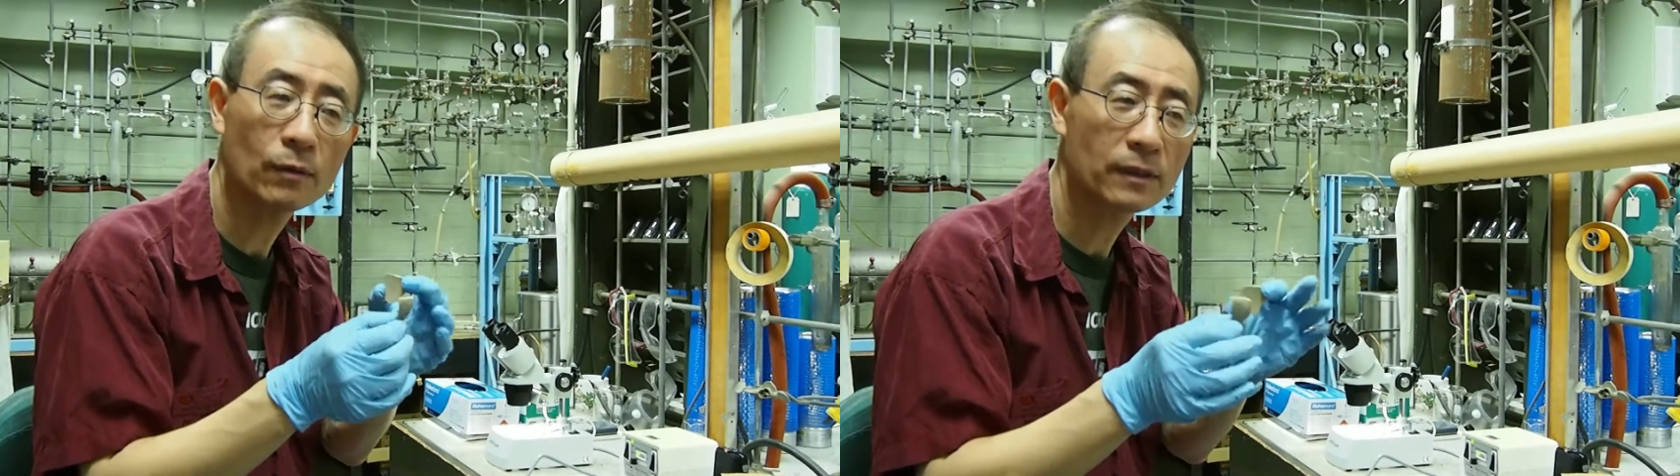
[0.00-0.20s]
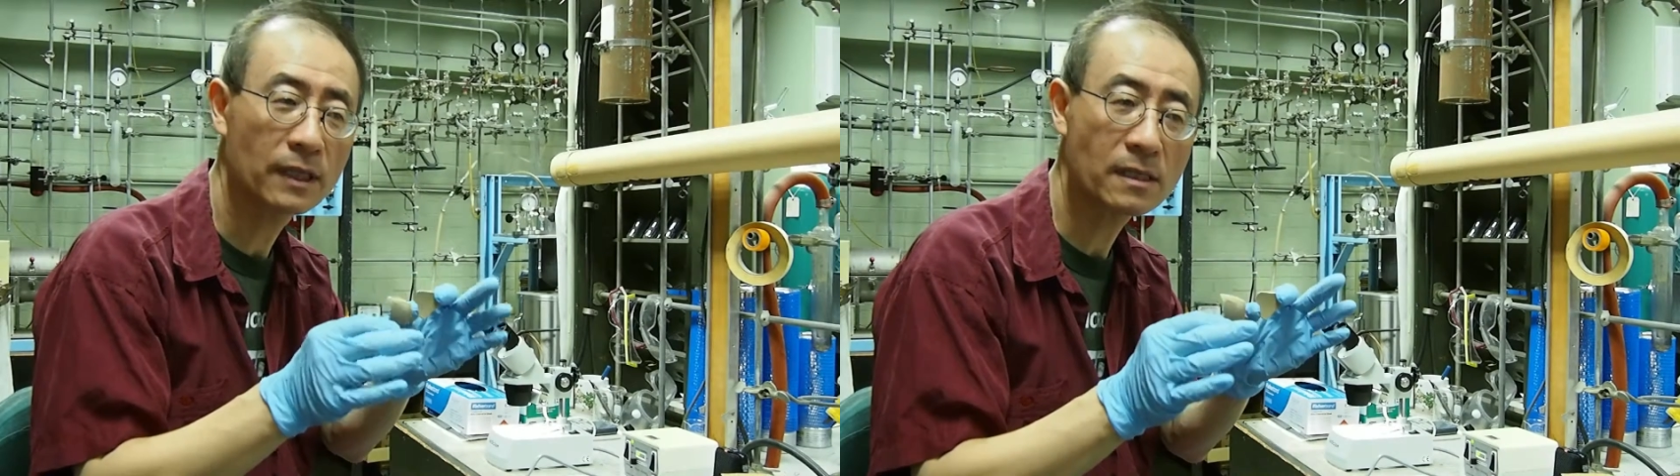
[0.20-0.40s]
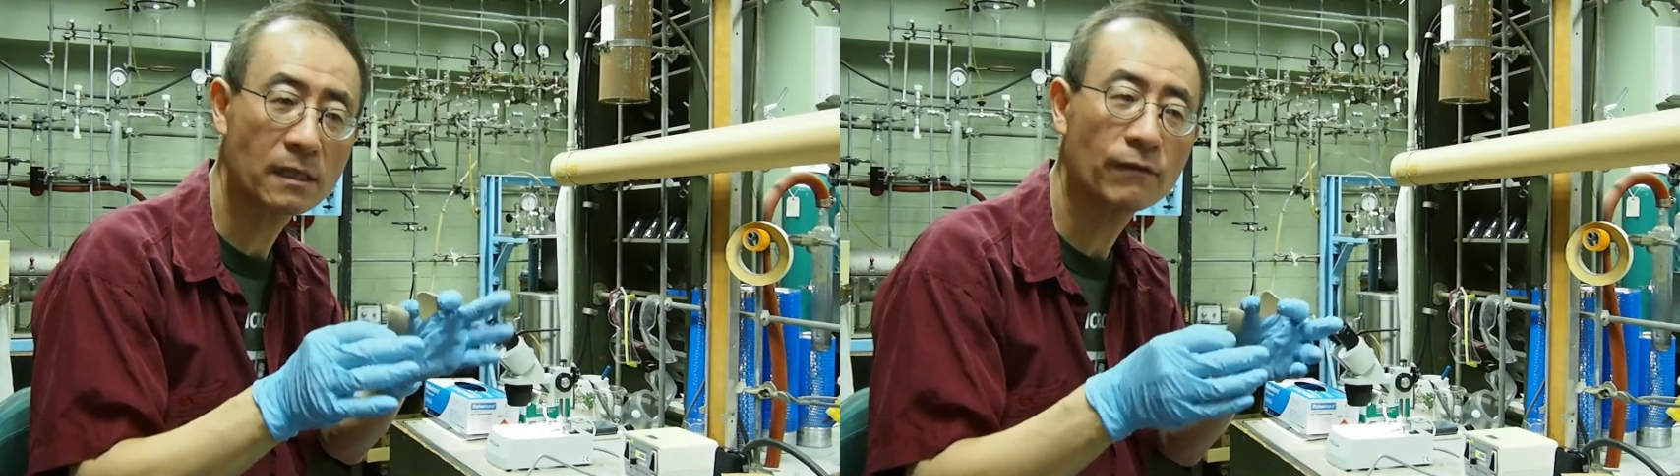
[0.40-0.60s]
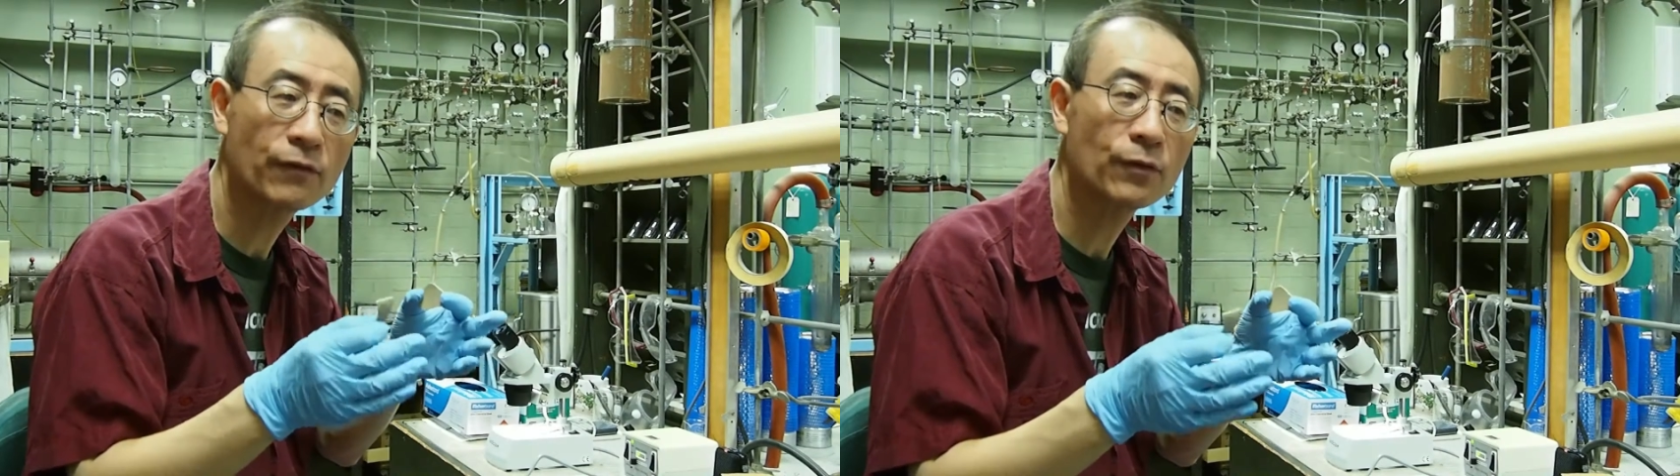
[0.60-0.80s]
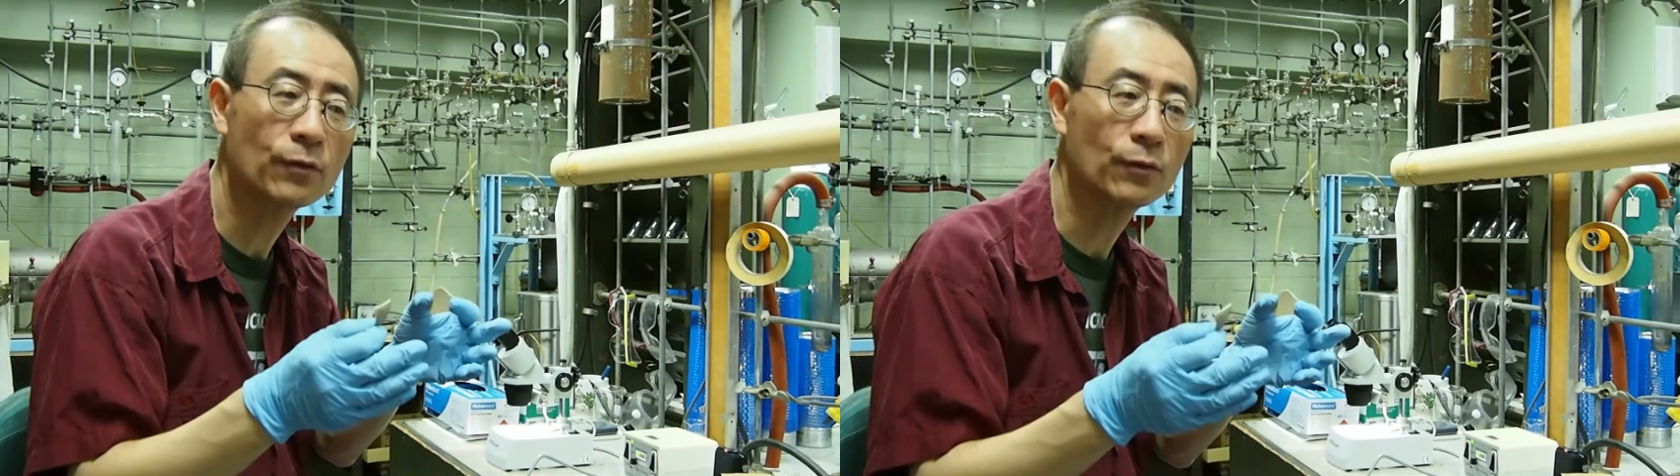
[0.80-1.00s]
just a
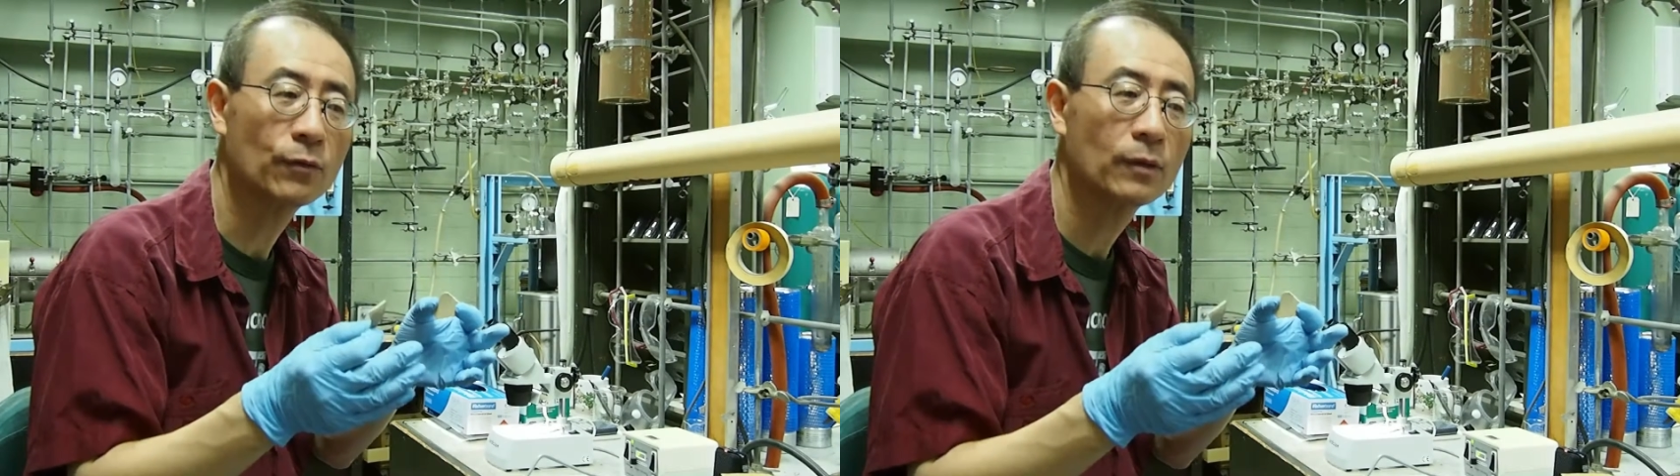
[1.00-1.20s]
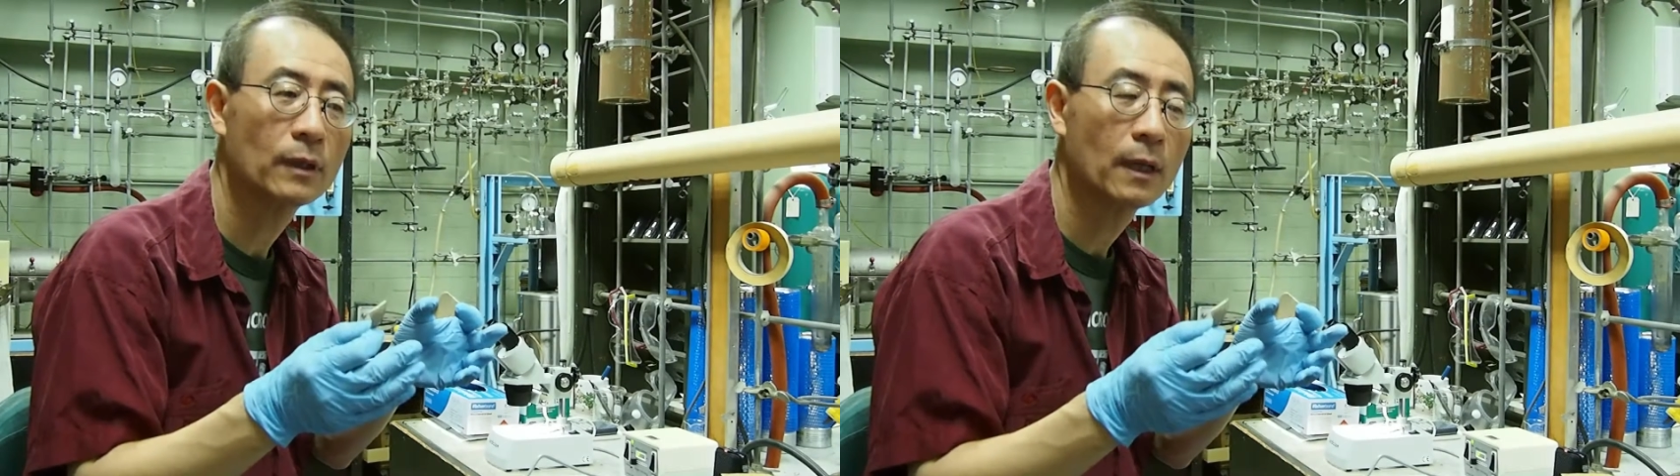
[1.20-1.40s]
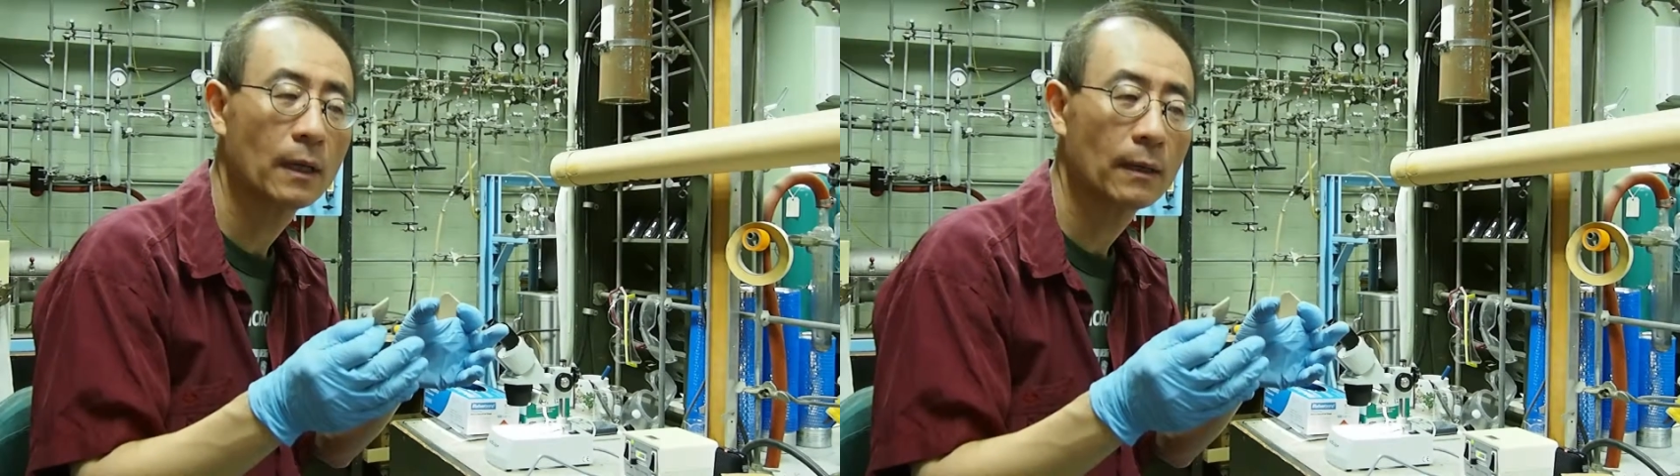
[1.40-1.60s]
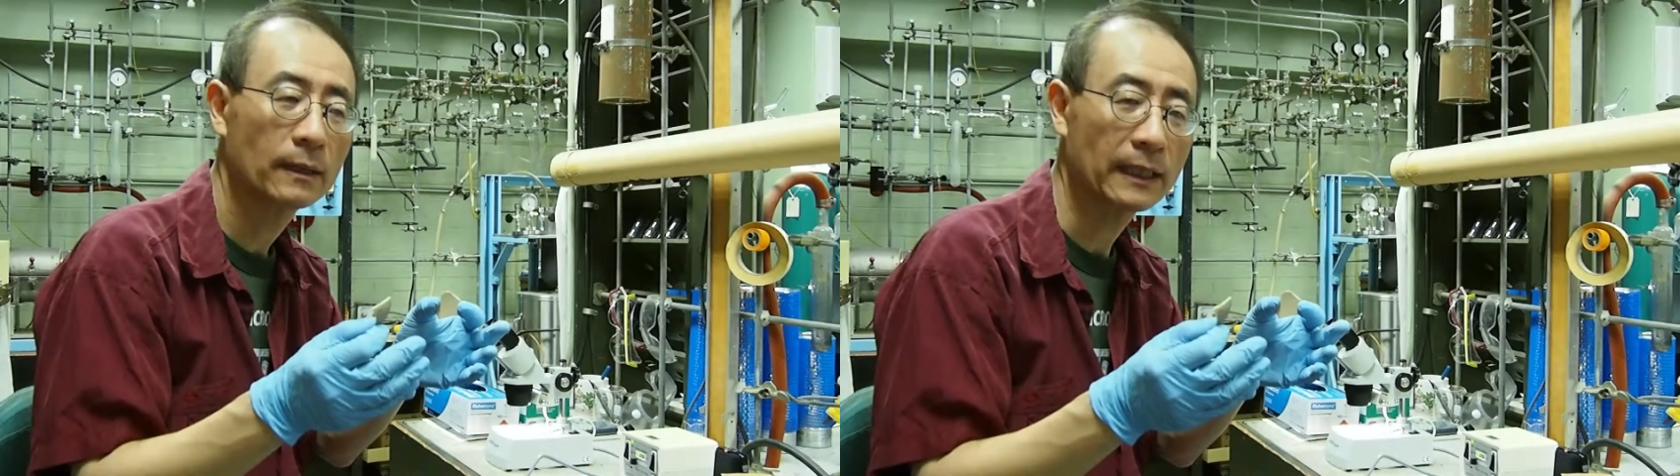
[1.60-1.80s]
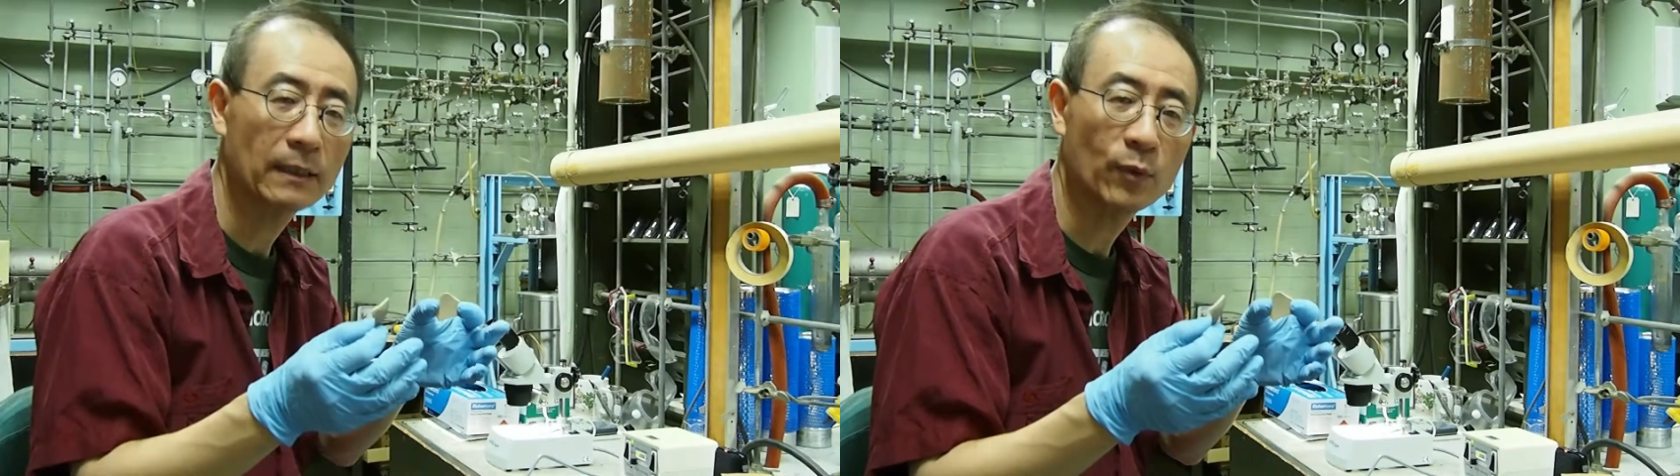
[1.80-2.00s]
few
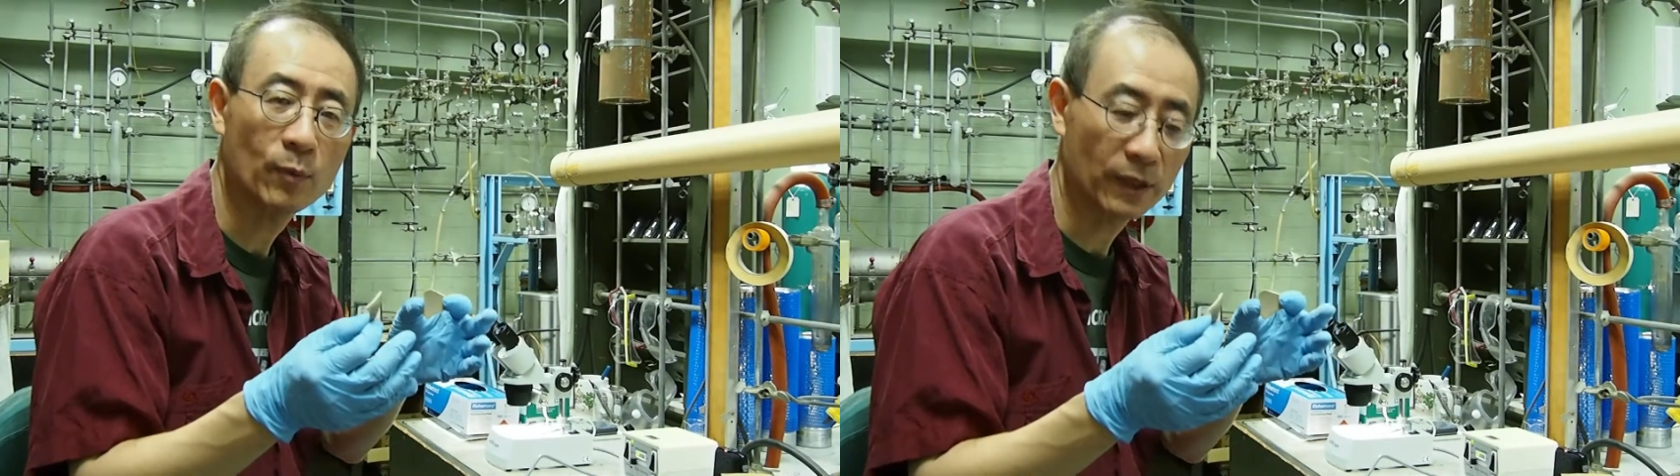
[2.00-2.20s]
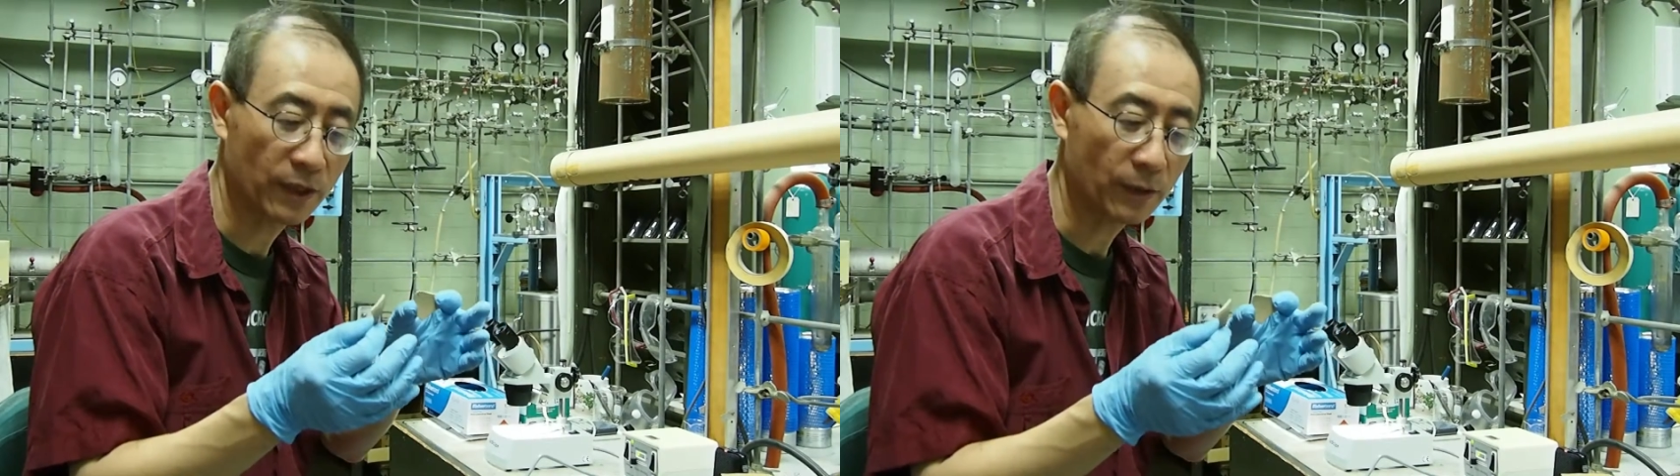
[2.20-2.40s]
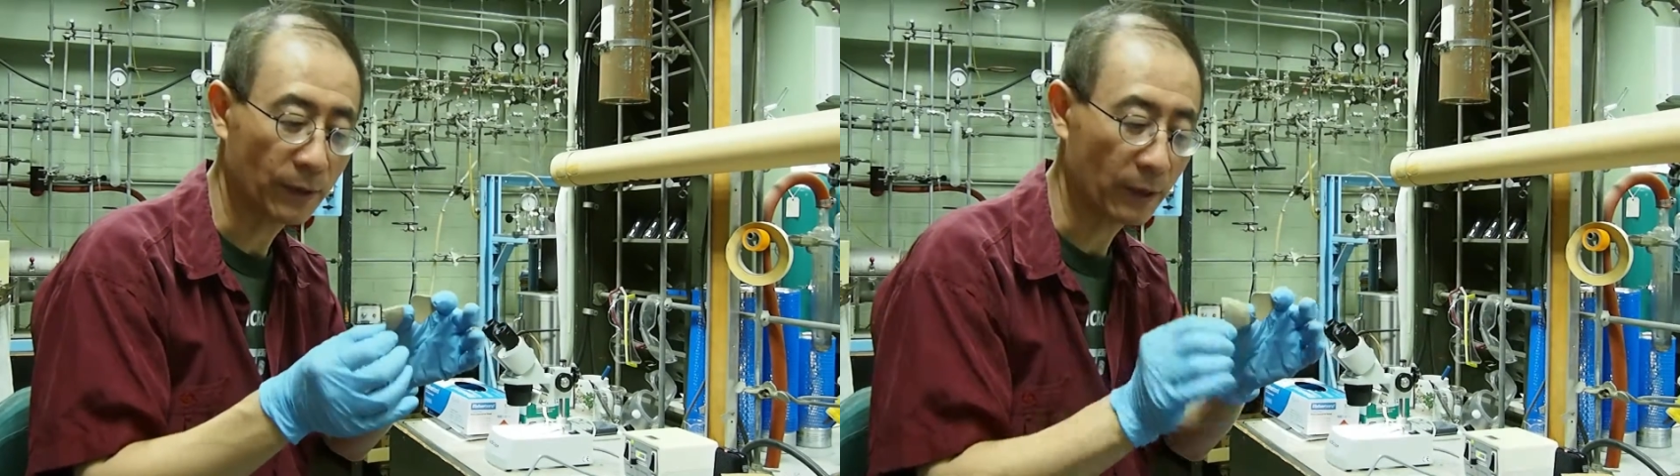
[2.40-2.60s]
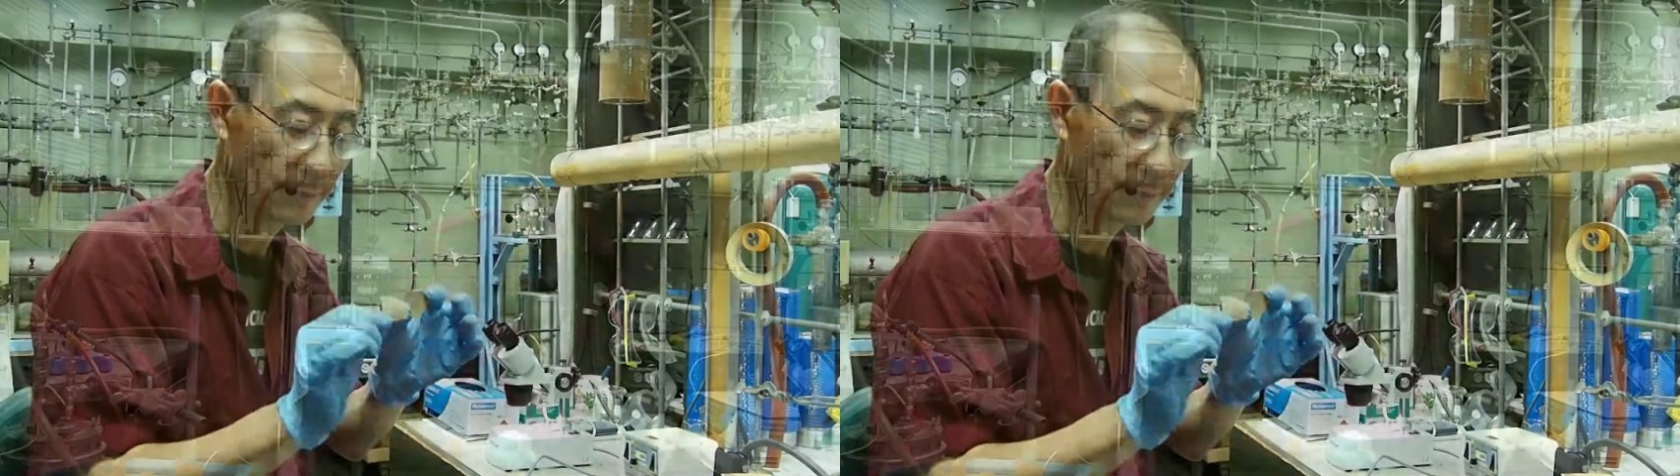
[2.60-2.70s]
datable material.